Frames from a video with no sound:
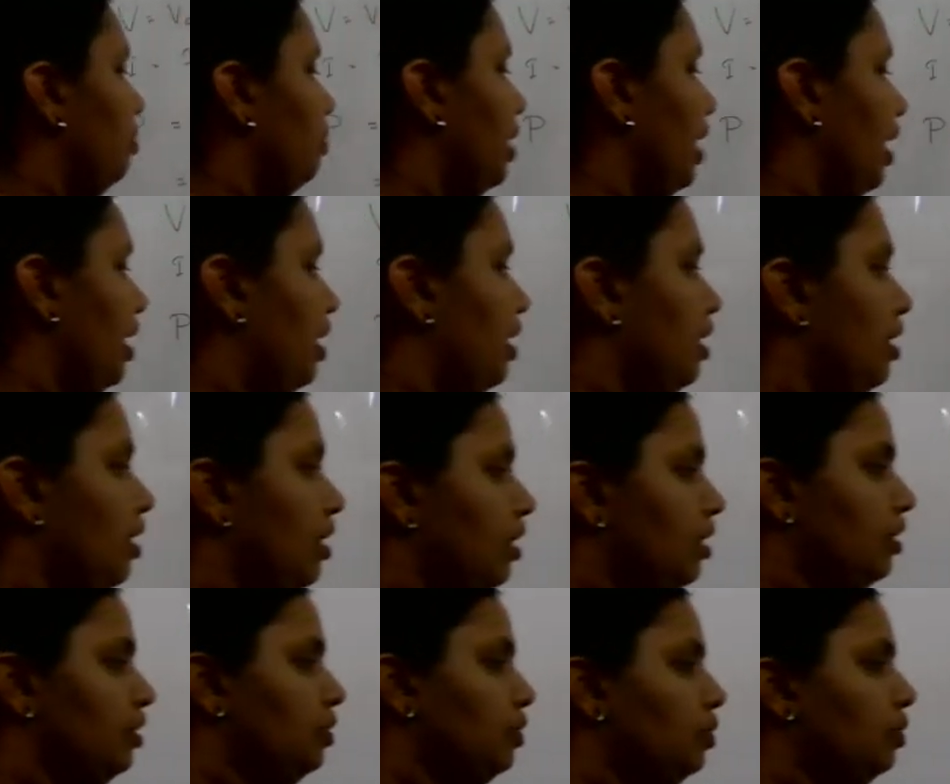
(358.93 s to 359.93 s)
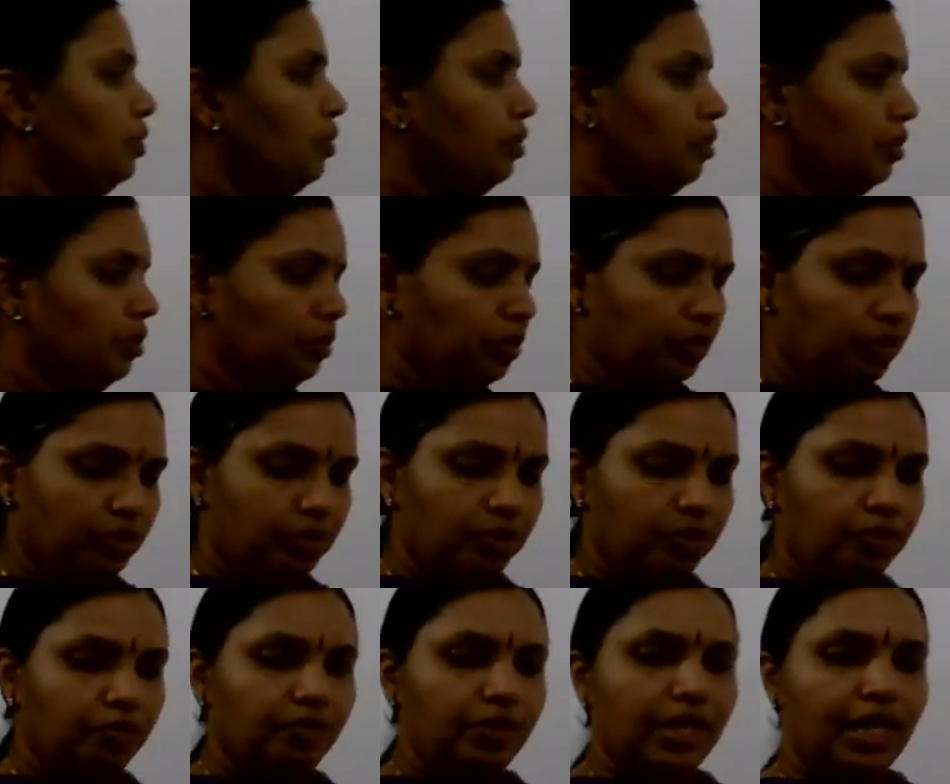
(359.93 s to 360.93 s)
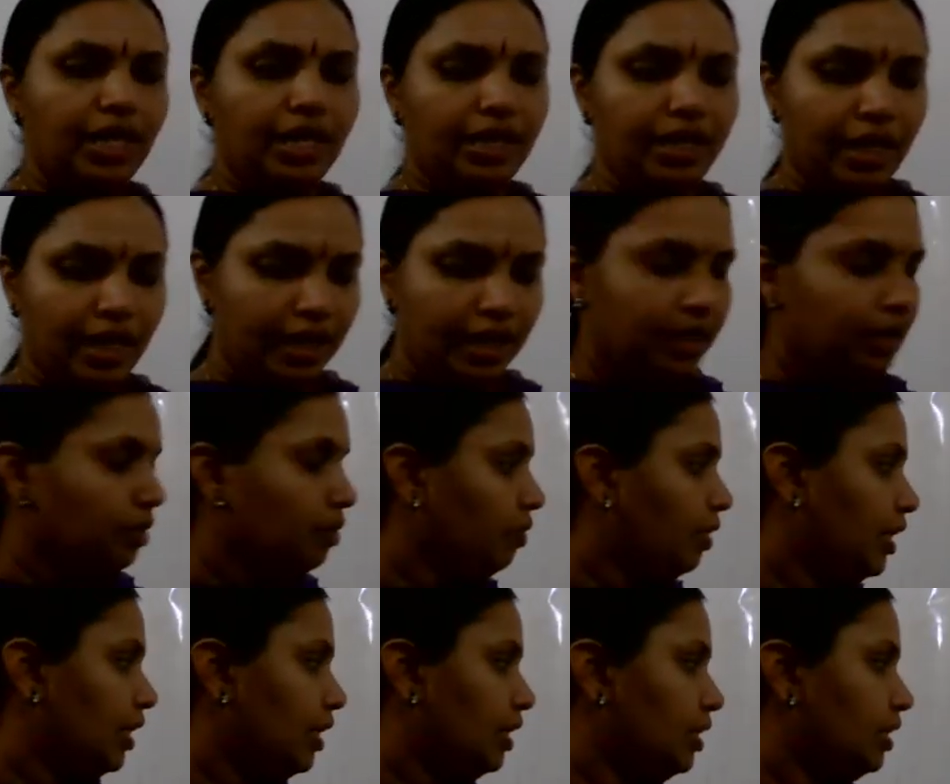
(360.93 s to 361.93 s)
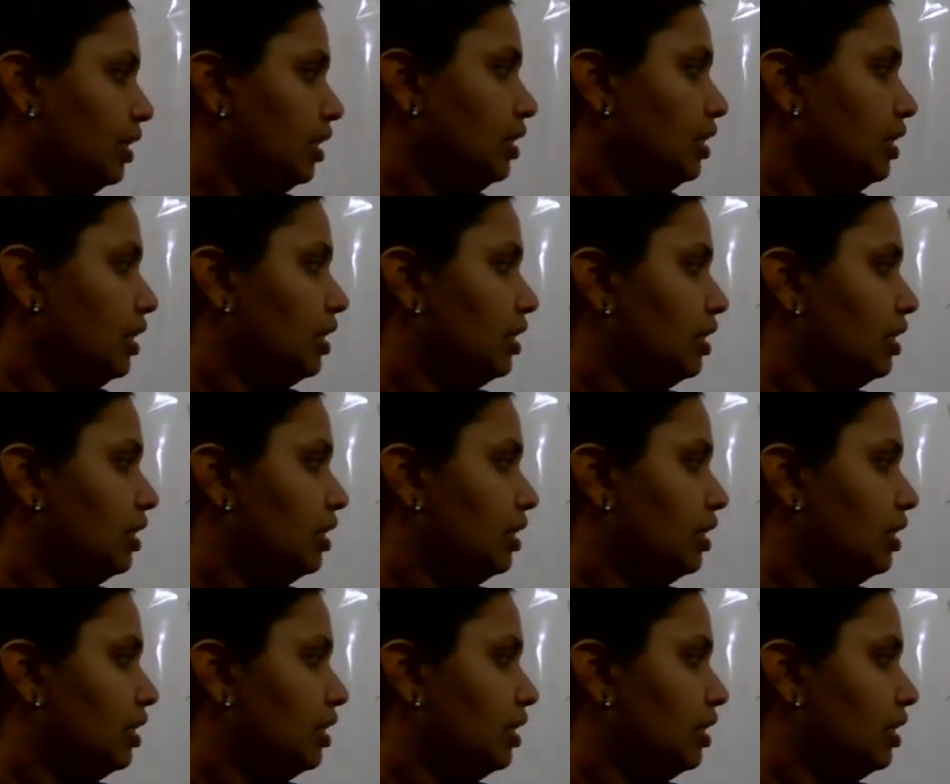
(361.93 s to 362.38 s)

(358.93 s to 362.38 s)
Okay. So we can write what is this?